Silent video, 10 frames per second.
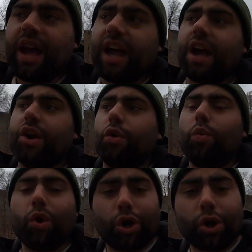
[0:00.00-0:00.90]
and
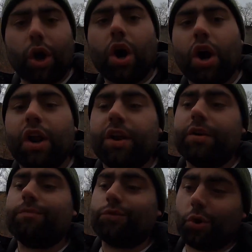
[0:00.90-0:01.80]
work on
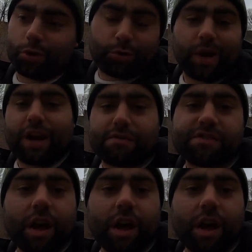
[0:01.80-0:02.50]
your creative